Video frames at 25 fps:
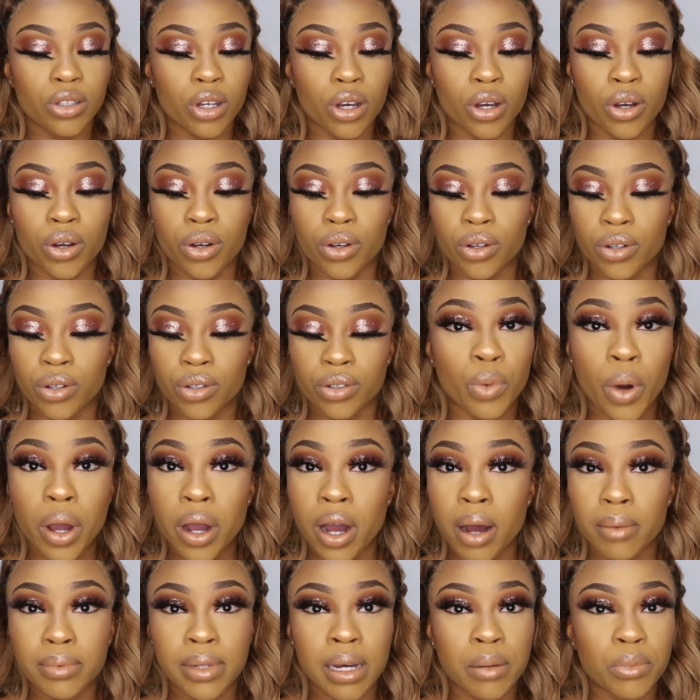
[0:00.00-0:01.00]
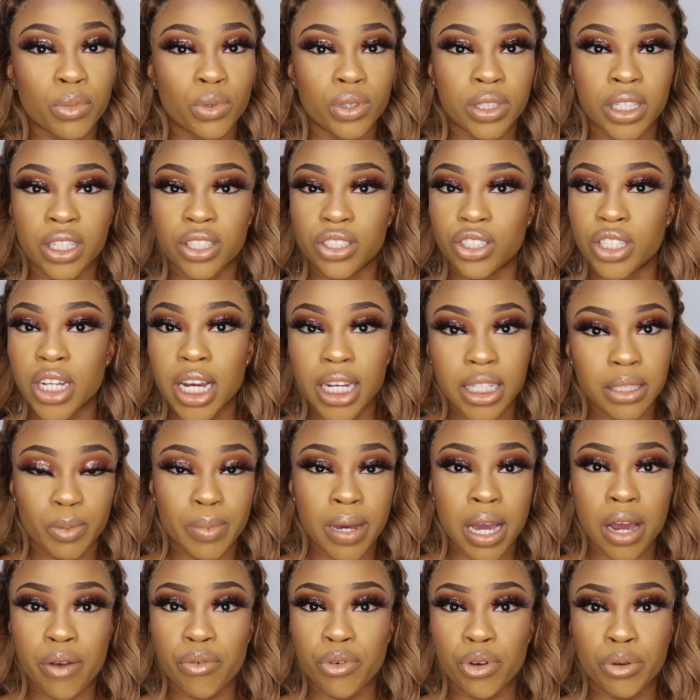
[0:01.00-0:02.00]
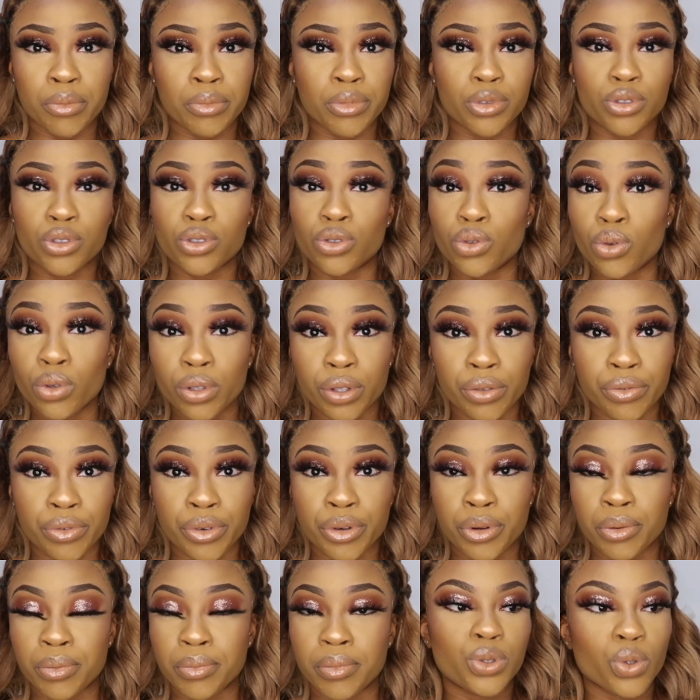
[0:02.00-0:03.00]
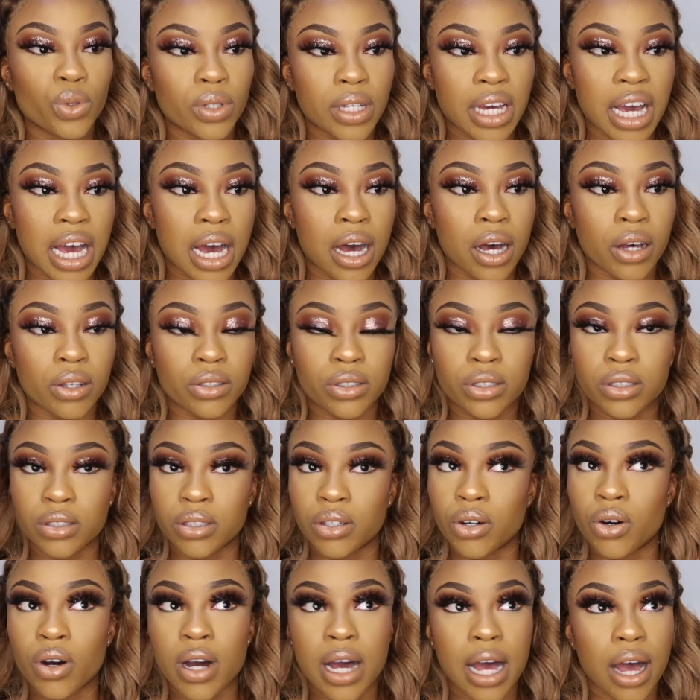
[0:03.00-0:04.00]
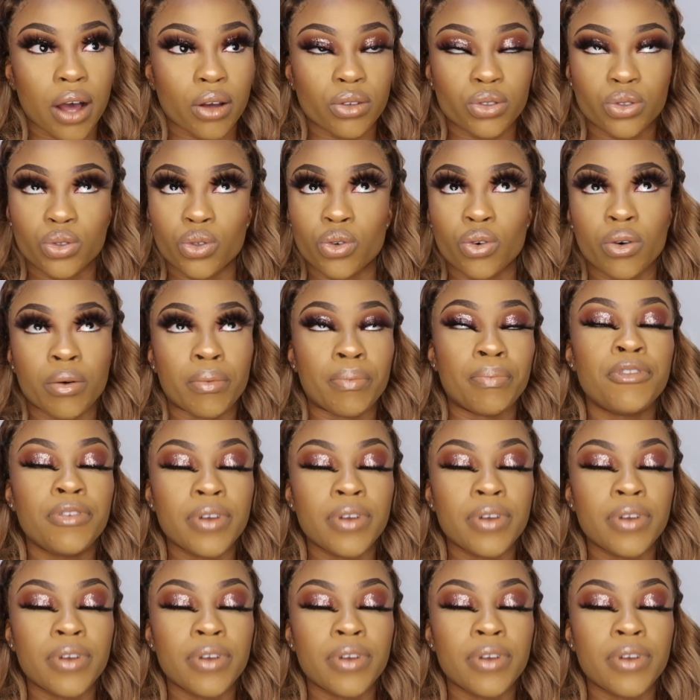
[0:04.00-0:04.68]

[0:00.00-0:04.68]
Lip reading: So woke up that morning, checked Spare Room, saw the house, got a house tour.